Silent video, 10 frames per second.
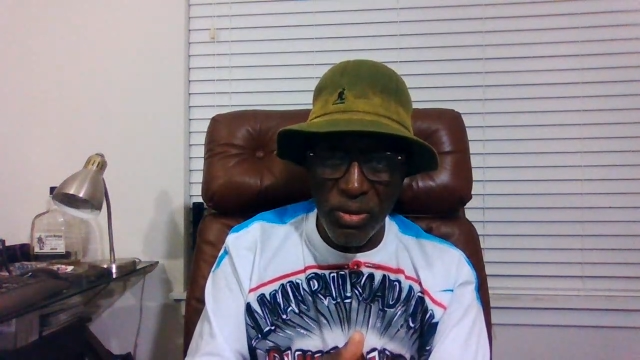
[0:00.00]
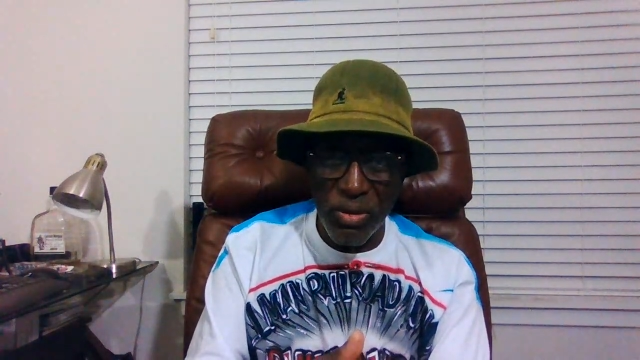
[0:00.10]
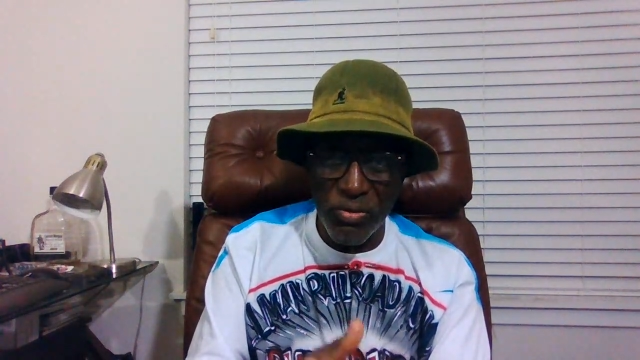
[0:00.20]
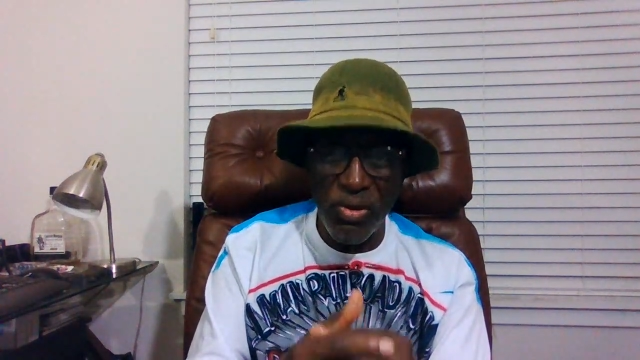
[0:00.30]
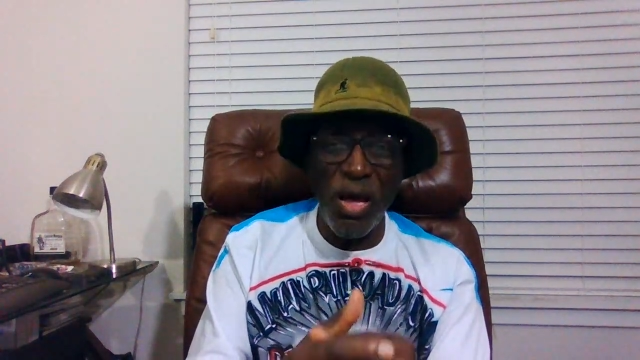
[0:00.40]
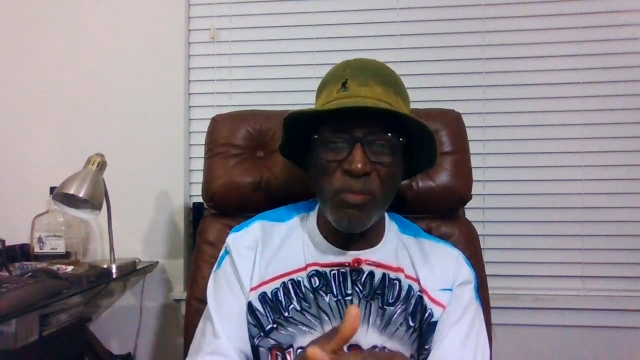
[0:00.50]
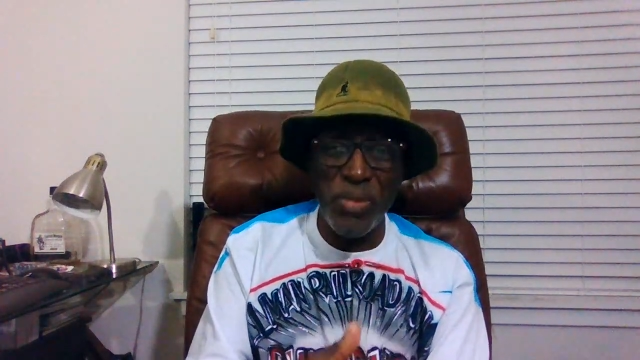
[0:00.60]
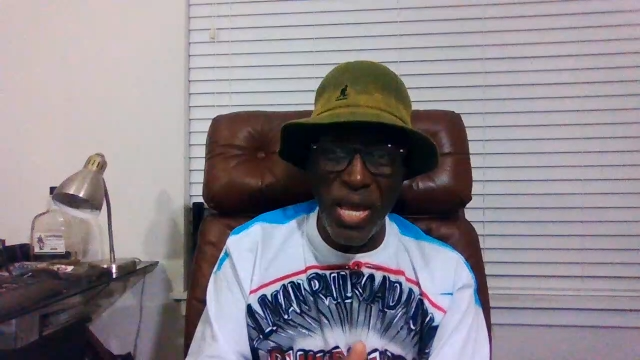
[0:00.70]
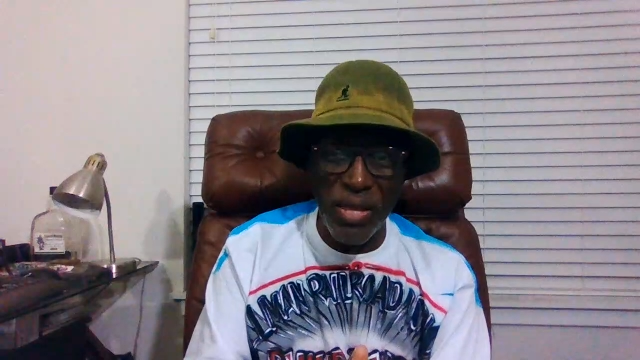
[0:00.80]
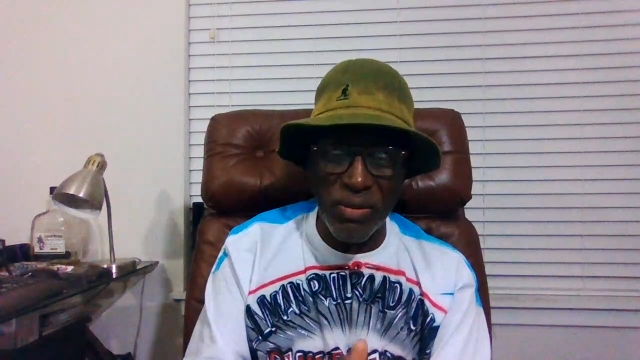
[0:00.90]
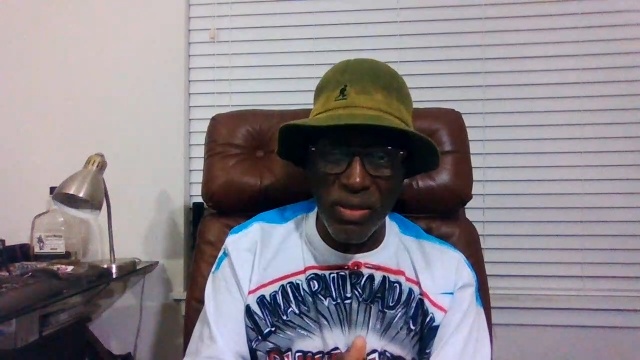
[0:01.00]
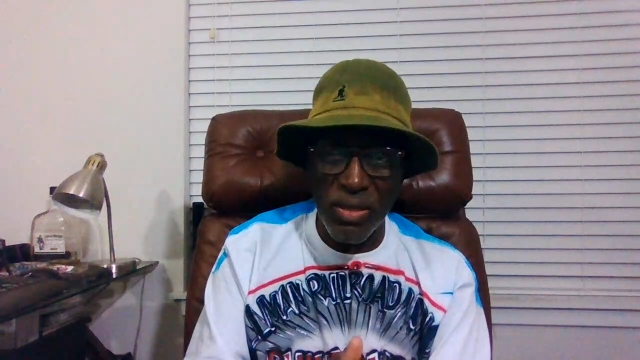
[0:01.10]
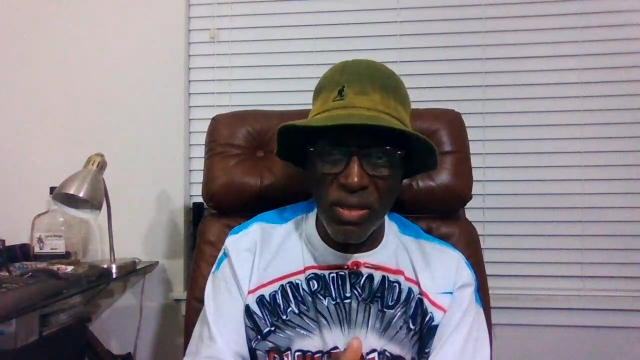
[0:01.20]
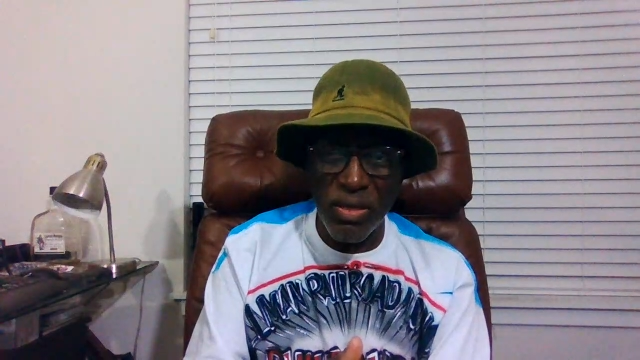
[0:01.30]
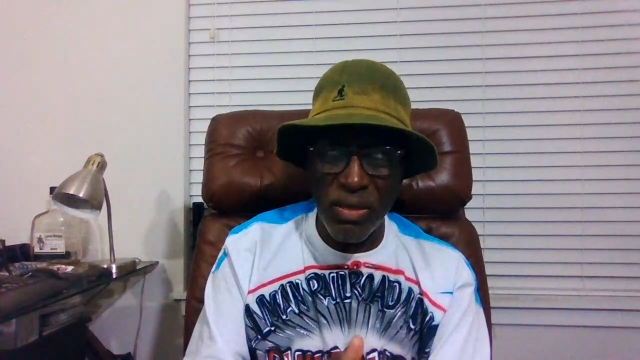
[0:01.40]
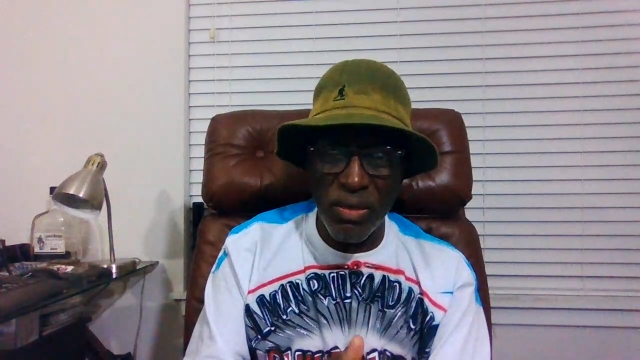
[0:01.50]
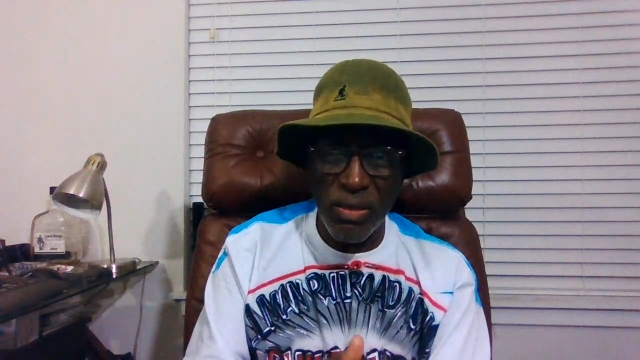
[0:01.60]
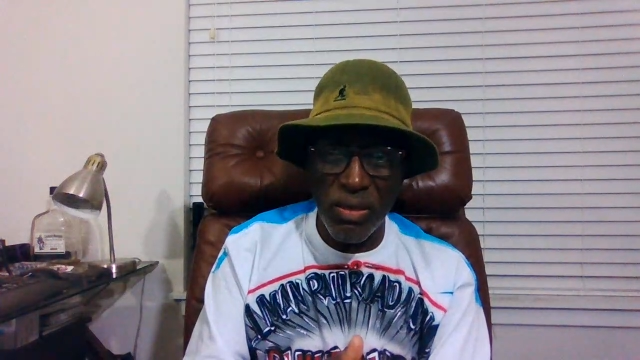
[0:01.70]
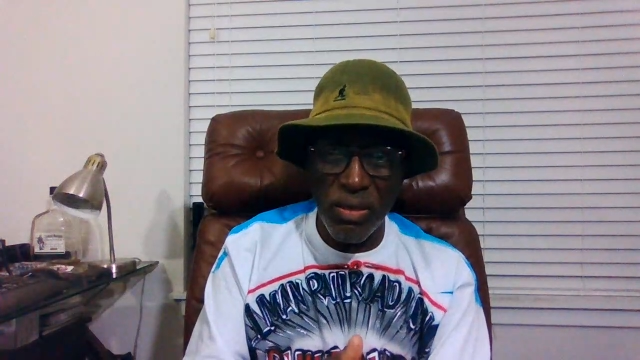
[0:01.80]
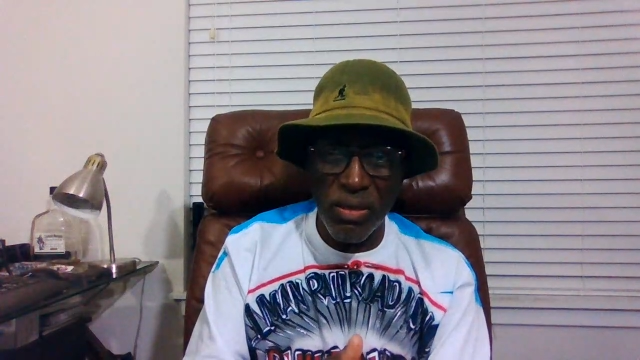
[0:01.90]
Stop that.
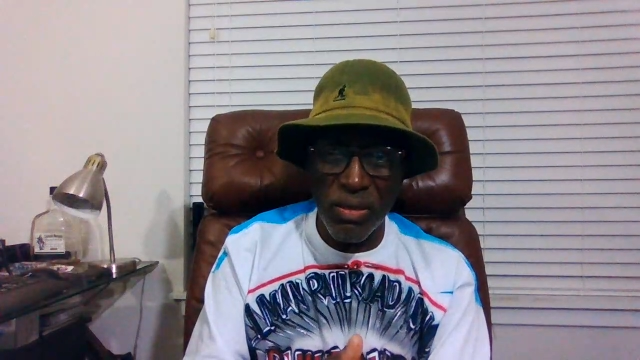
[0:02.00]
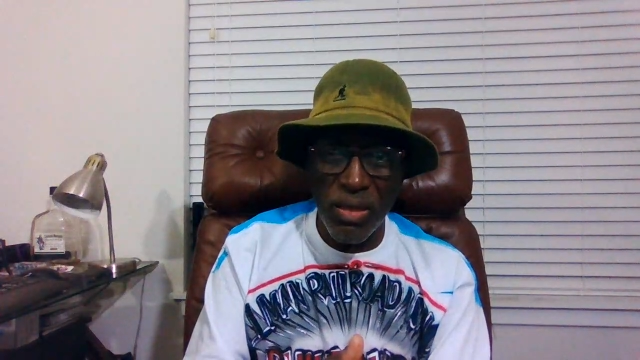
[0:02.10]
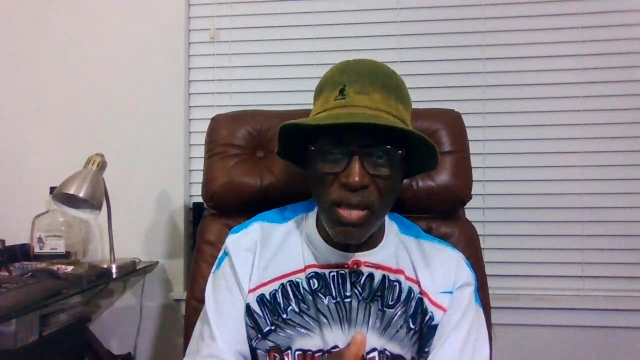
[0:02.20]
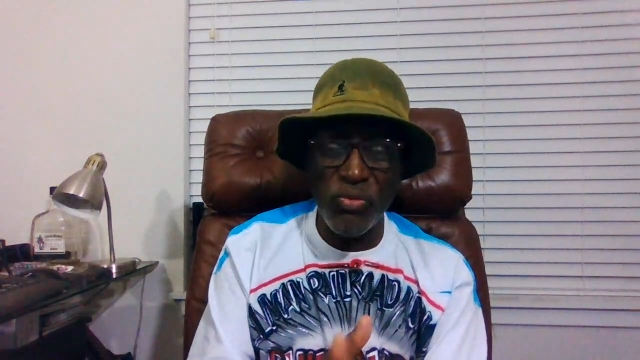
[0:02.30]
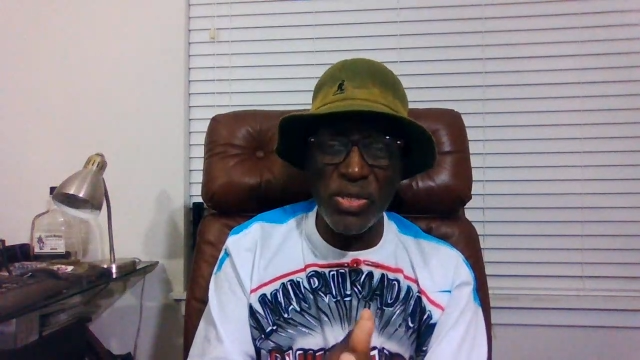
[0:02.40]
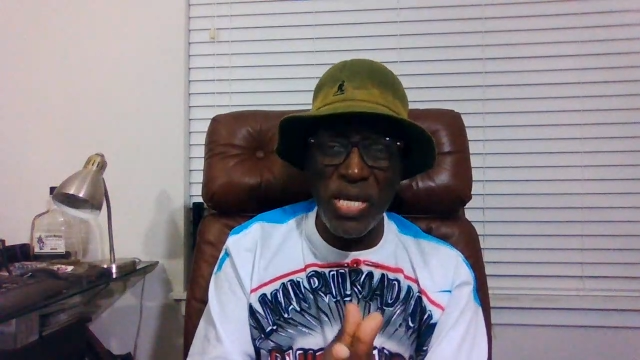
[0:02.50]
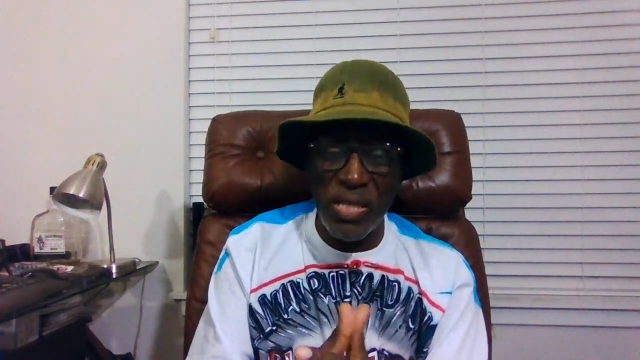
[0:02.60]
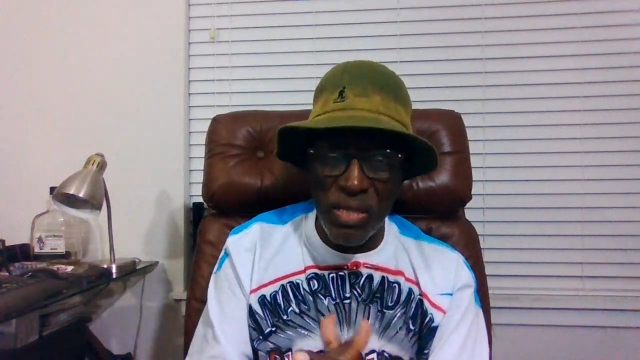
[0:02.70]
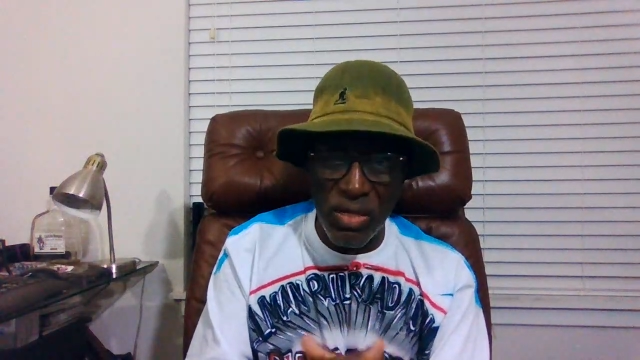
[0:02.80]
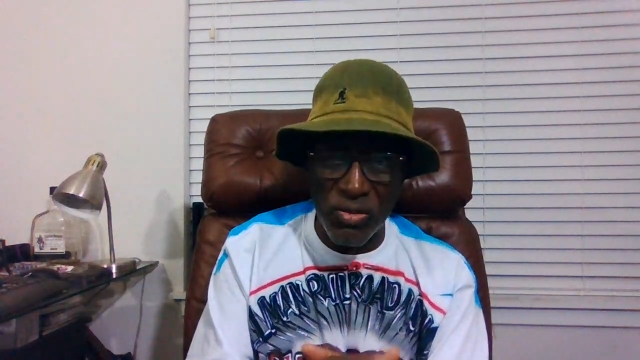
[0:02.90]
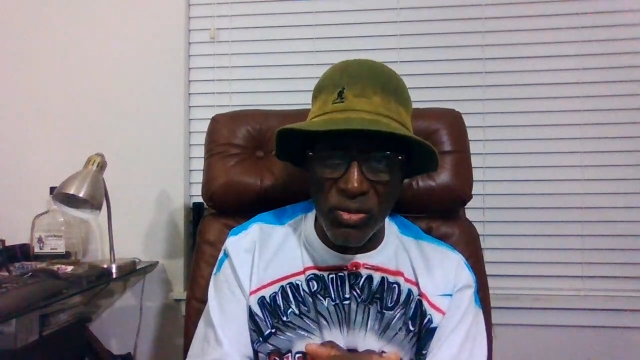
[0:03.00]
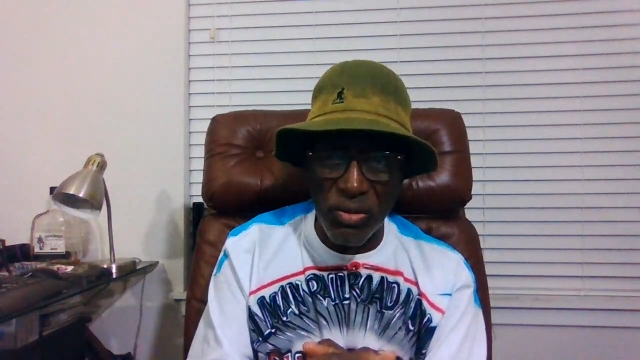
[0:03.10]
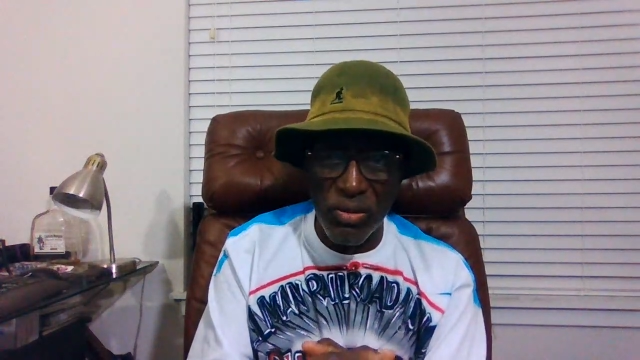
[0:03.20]
That's what's killing us.